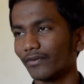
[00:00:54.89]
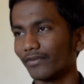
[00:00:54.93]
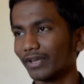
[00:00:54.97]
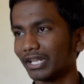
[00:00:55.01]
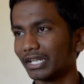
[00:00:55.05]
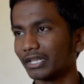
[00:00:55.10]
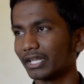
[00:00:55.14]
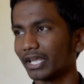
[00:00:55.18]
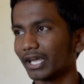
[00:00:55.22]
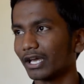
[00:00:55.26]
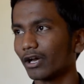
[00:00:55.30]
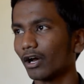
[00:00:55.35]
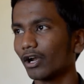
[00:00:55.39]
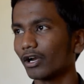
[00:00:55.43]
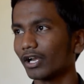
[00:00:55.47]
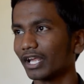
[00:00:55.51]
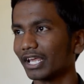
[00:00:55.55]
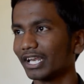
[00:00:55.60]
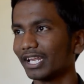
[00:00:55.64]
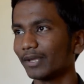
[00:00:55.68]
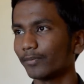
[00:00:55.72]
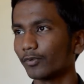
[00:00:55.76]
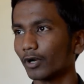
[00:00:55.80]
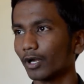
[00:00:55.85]
When they got
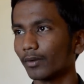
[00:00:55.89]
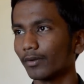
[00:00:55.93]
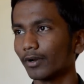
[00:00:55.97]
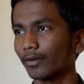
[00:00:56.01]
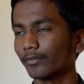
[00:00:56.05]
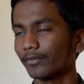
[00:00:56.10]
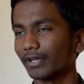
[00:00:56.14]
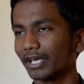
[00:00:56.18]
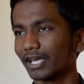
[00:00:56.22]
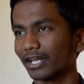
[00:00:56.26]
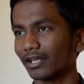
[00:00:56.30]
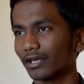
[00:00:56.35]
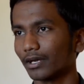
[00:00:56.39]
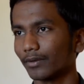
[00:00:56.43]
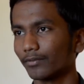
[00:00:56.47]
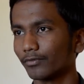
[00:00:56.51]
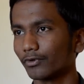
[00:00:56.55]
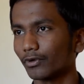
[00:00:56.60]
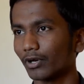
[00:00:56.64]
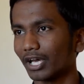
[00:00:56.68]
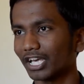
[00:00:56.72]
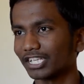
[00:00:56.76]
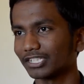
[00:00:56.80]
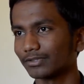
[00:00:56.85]
any problem, they are come
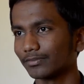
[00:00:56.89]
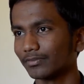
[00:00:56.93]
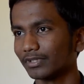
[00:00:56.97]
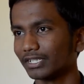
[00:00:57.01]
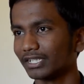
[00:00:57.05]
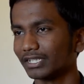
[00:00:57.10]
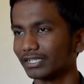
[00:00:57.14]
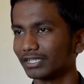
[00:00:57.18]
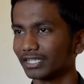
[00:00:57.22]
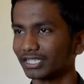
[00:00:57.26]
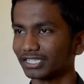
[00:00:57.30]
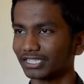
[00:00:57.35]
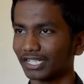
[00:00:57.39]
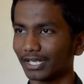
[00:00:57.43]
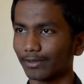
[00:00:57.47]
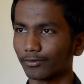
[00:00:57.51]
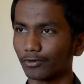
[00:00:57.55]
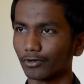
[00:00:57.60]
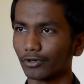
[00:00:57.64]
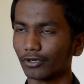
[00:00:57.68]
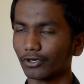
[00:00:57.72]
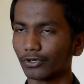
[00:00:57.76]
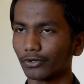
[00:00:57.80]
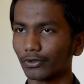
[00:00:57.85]
to ask me. Just
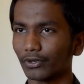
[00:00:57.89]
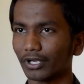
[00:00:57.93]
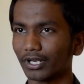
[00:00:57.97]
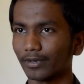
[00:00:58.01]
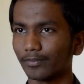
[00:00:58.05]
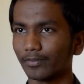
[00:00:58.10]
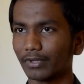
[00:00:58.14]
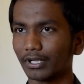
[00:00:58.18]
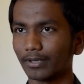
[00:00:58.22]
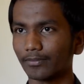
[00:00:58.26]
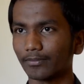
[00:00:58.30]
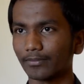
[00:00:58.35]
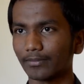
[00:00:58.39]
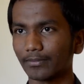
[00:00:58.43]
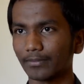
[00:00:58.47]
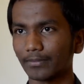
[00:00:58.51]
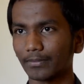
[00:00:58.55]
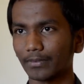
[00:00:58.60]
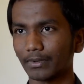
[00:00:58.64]
I'm going to help them.